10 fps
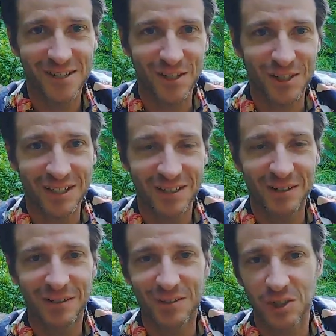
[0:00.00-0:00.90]
just
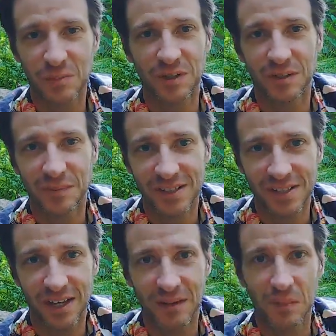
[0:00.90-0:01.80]
here, just beyond my
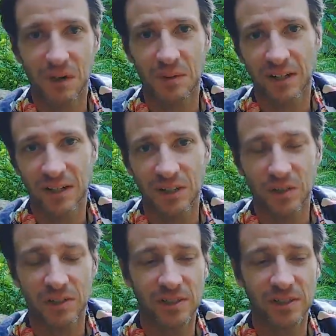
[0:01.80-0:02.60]
state, beyond my country.